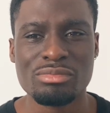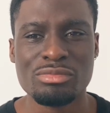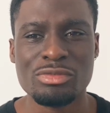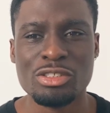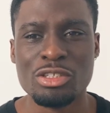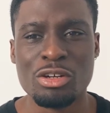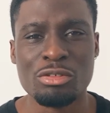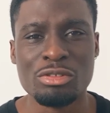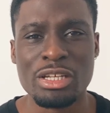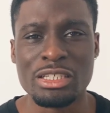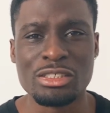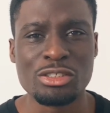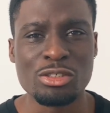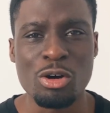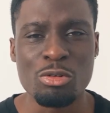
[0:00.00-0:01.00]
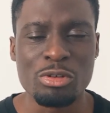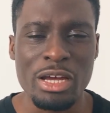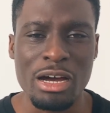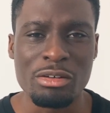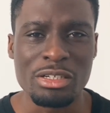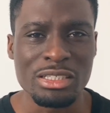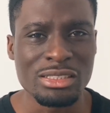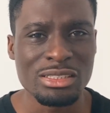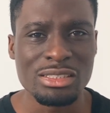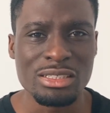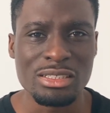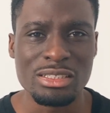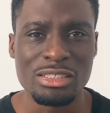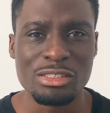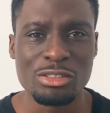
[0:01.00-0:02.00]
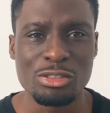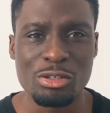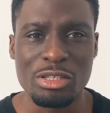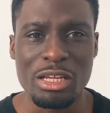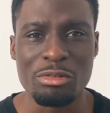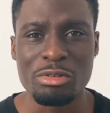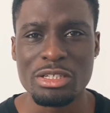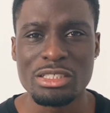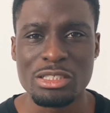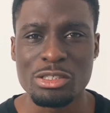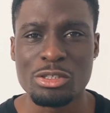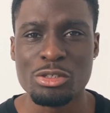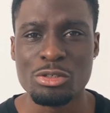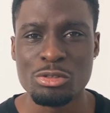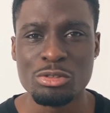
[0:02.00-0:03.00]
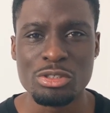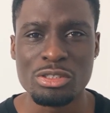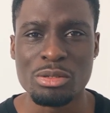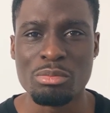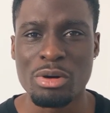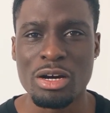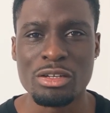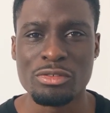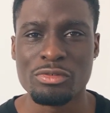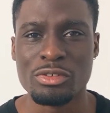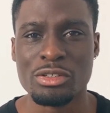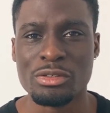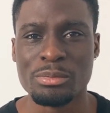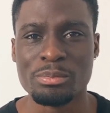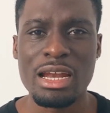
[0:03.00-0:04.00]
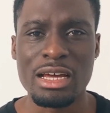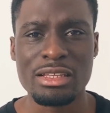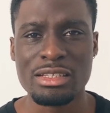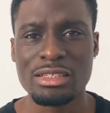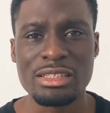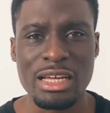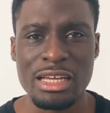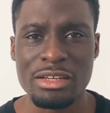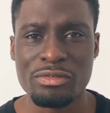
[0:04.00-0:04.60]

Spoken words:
you know, they sold out instantly. So there is a huge demand for them. I think that if